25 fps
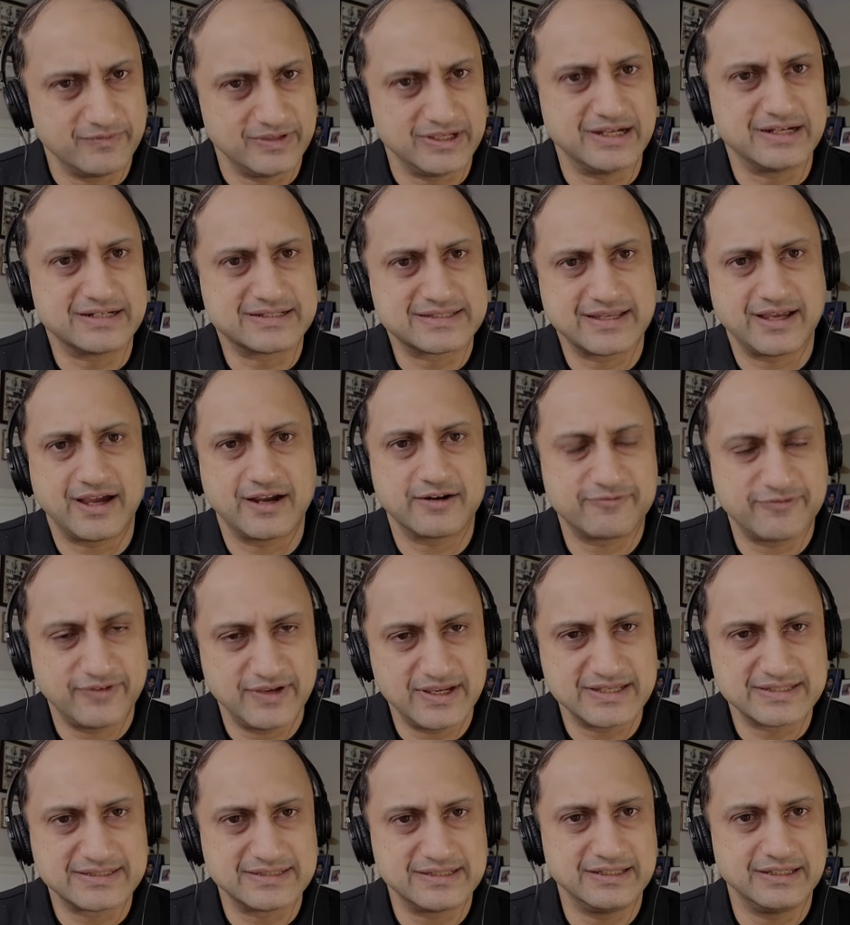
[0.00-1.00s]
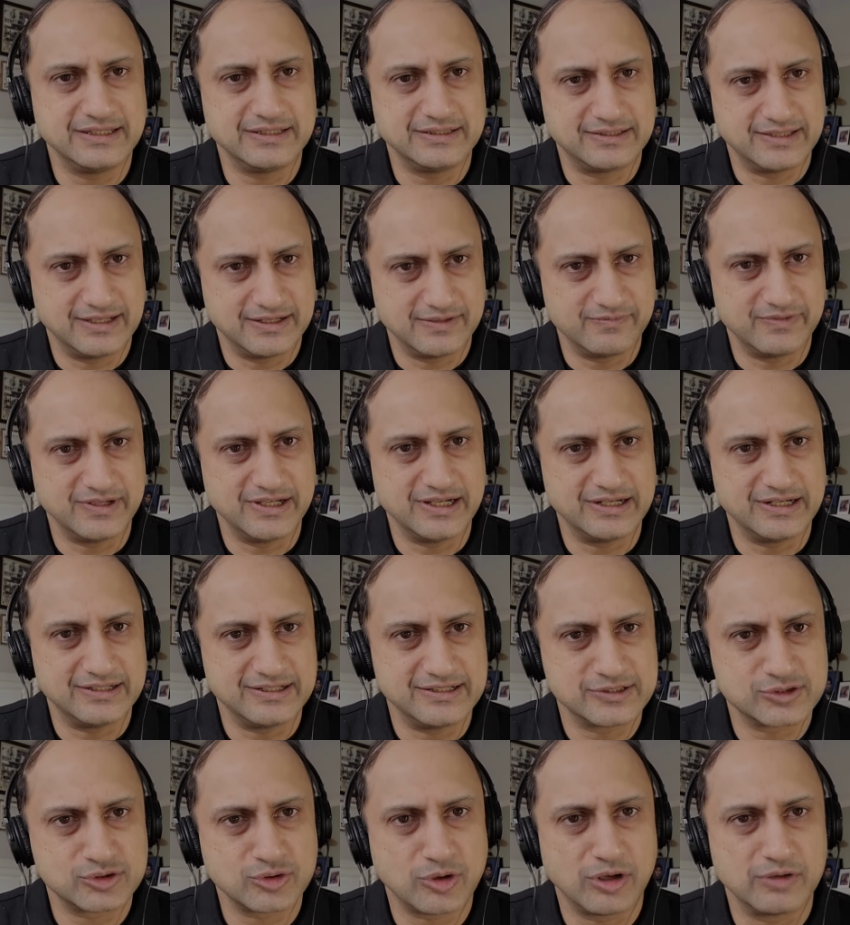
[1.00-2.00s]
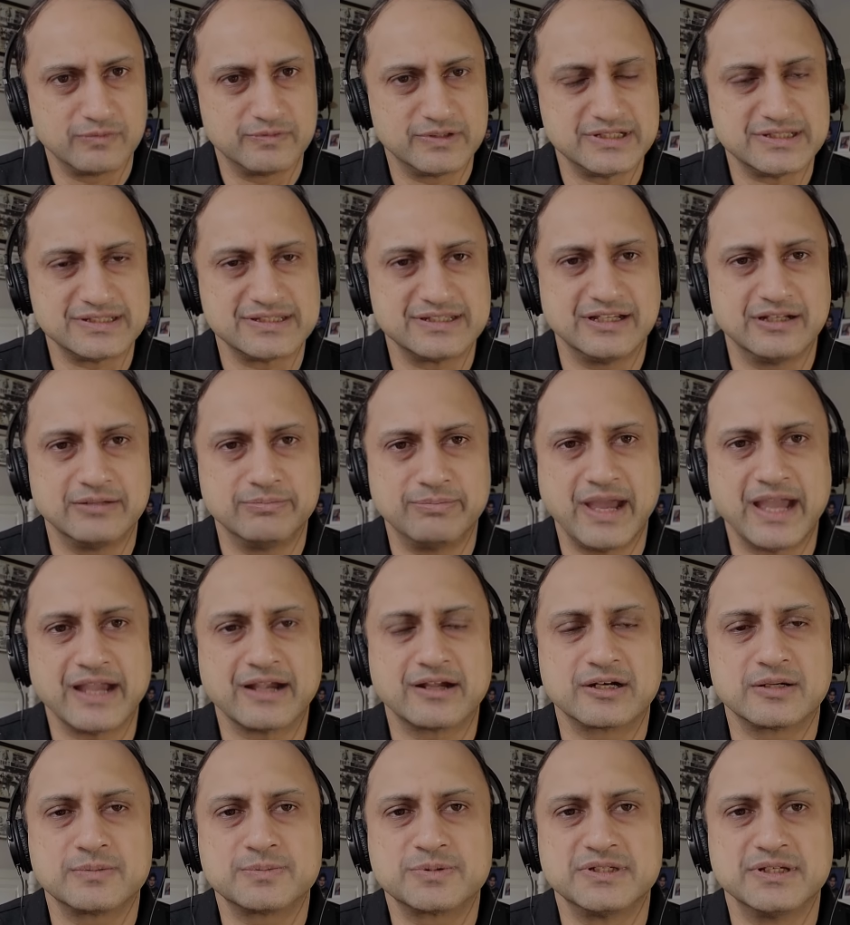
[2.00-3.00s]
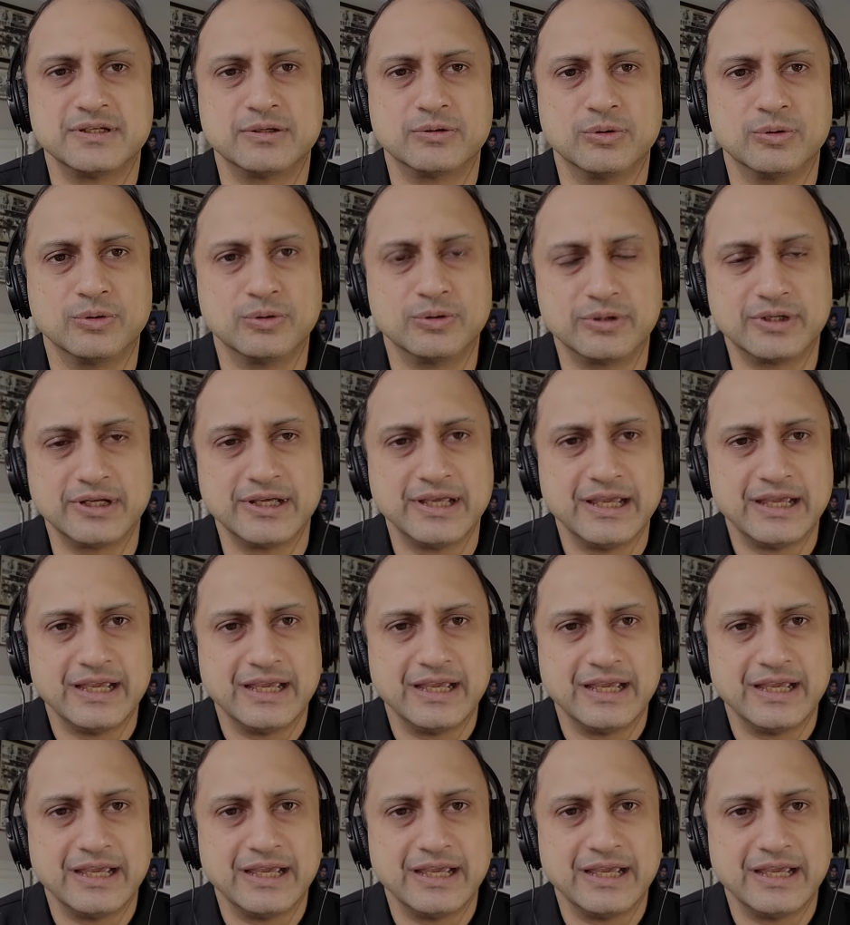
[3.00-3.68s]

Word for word: We had Sarfazi, then we had insolvency and bankruptcy code.